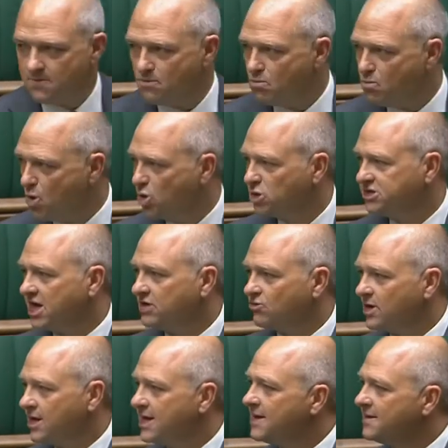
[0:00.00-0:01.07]
More
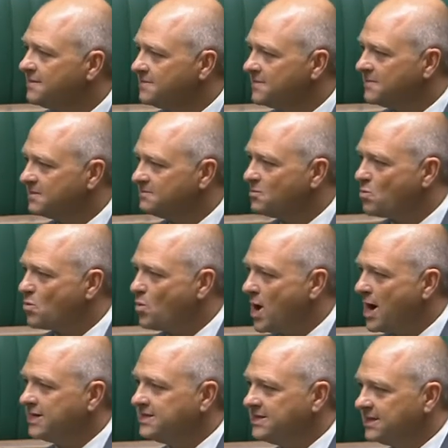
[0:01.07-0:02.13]
generally, and
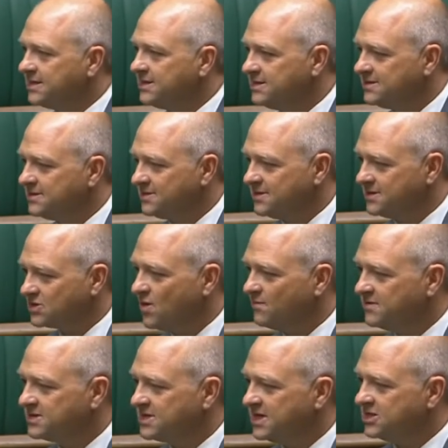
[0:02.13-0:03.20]
widening this
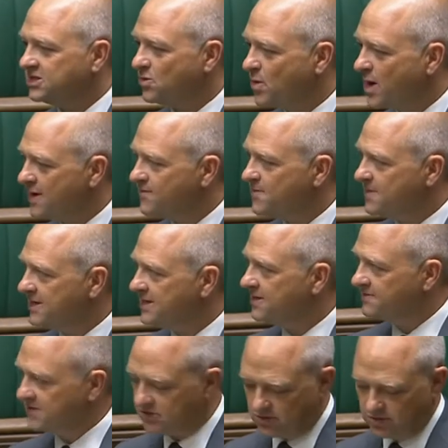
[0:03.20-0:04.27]
conversation away from the
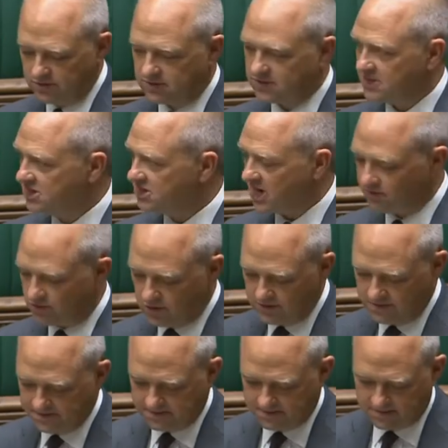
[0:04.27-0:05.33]
individual to the general,
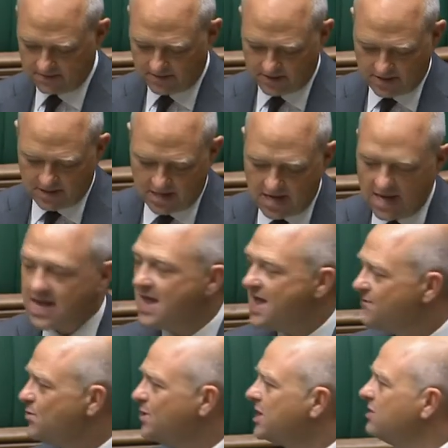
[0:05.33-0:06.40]

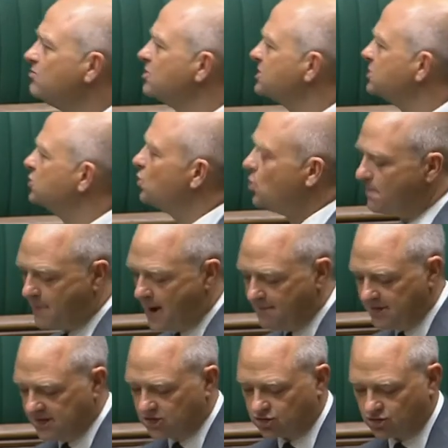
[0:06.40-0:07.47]
if we're going to restore
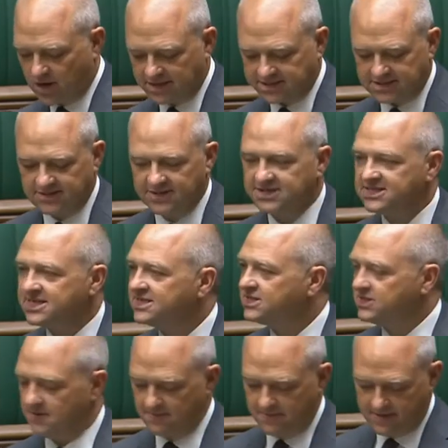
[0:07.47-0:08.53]
public trust in the
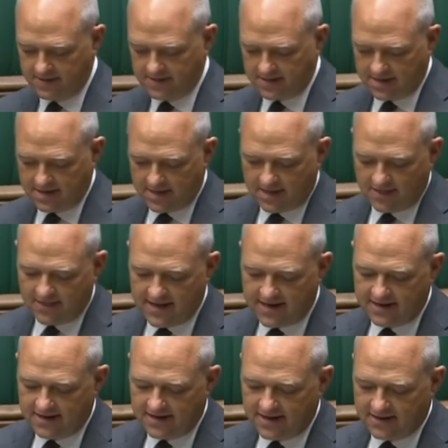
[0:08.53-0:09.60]
system,
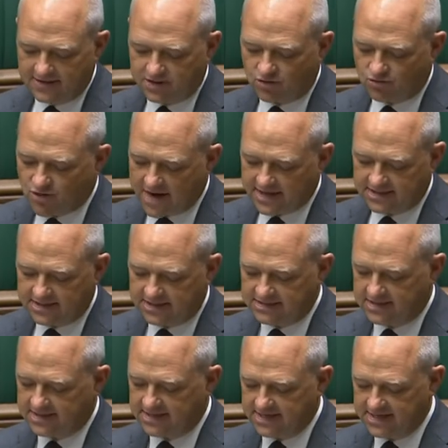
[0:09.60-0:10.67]
then
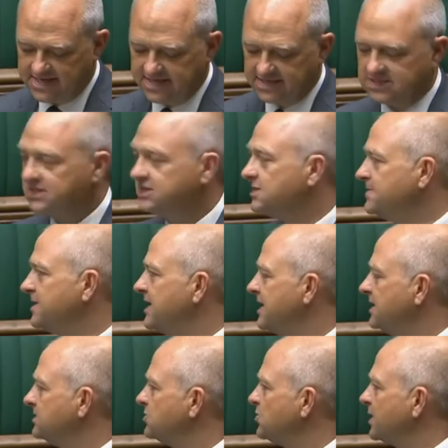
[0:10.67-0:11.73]
directors need to be
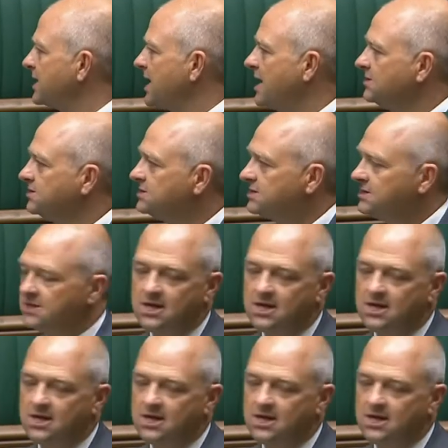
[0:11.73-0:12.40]
held to account.